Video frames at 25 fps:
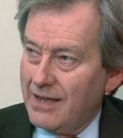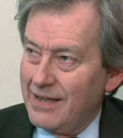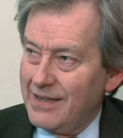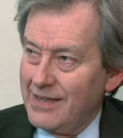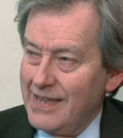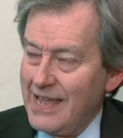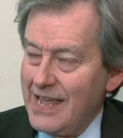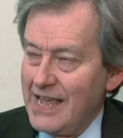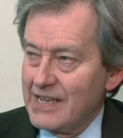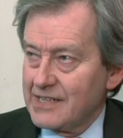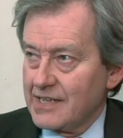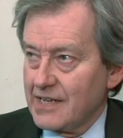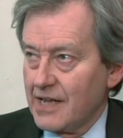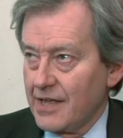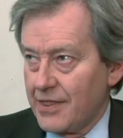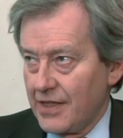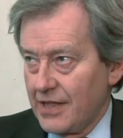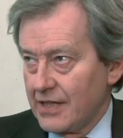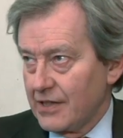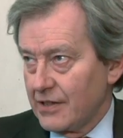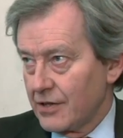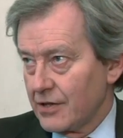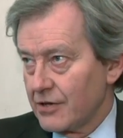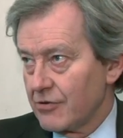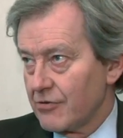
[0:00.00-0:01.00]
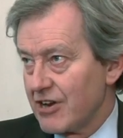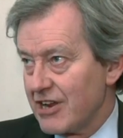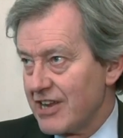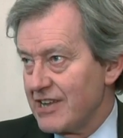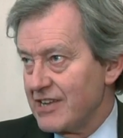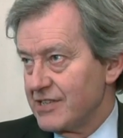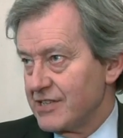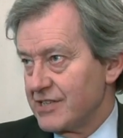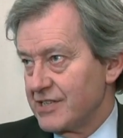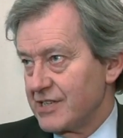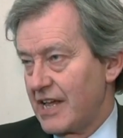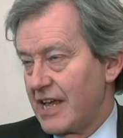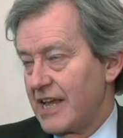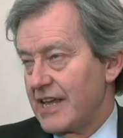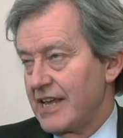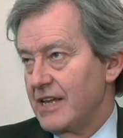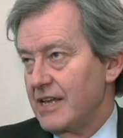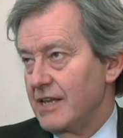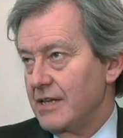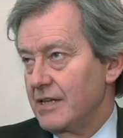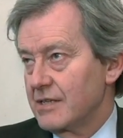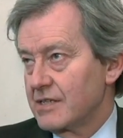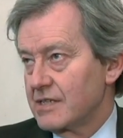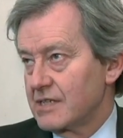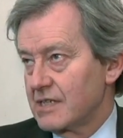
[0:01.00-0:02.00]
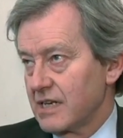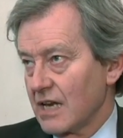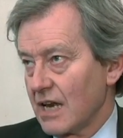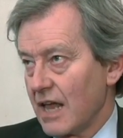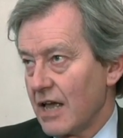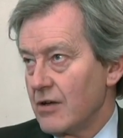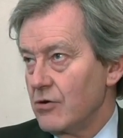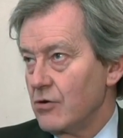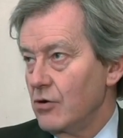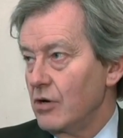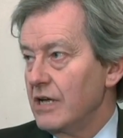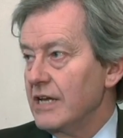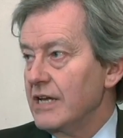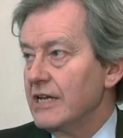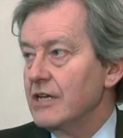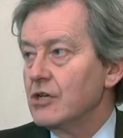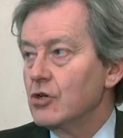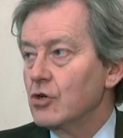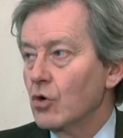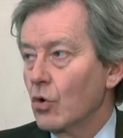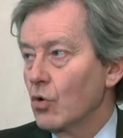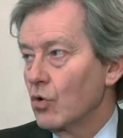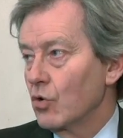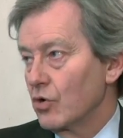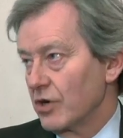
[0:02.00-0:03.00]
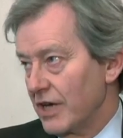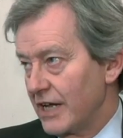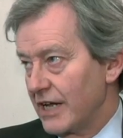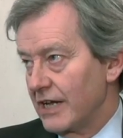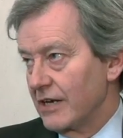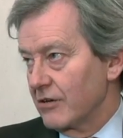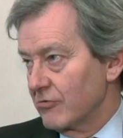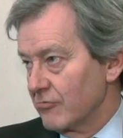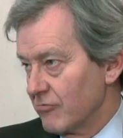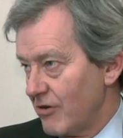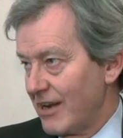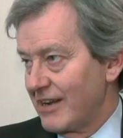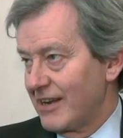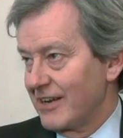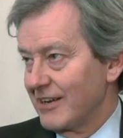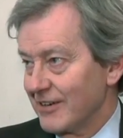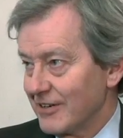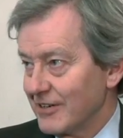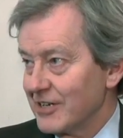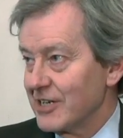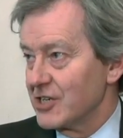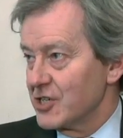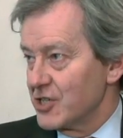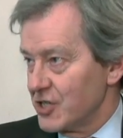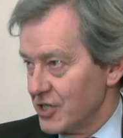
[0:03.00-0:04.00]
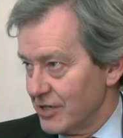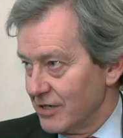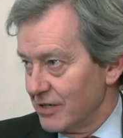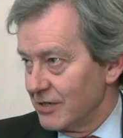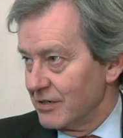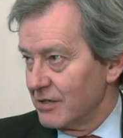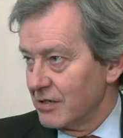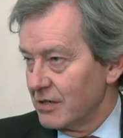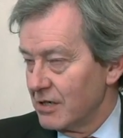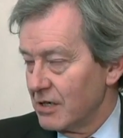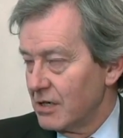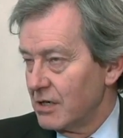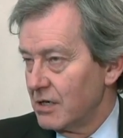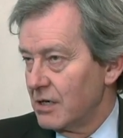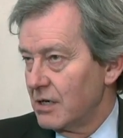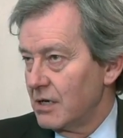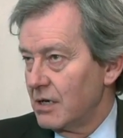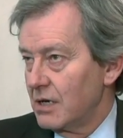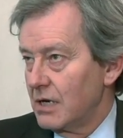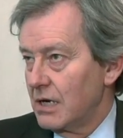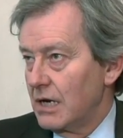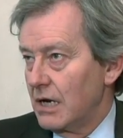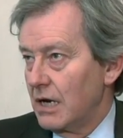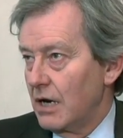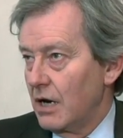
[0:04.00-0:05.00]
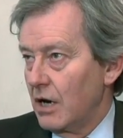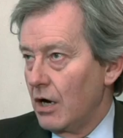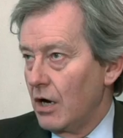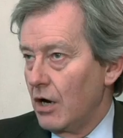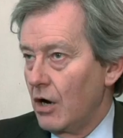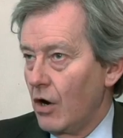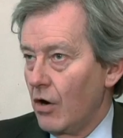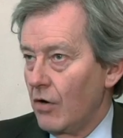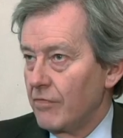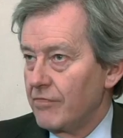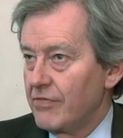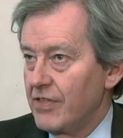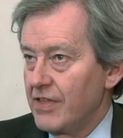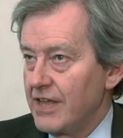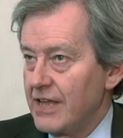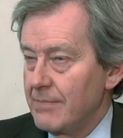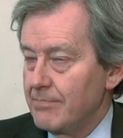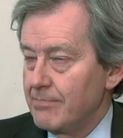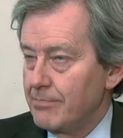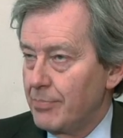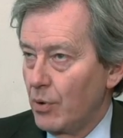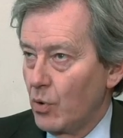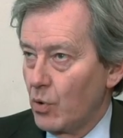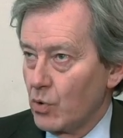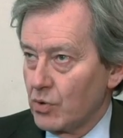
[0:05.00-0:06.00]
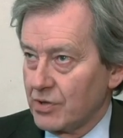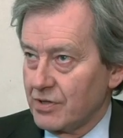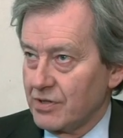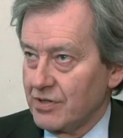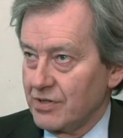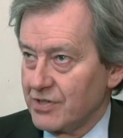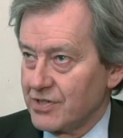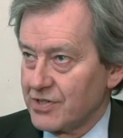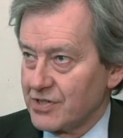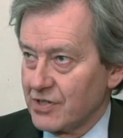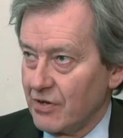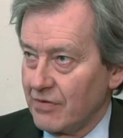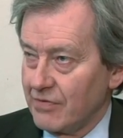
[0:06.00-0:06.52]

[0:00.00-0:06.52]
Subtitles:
Yes, I think there is a slowly dawning recognition of the importance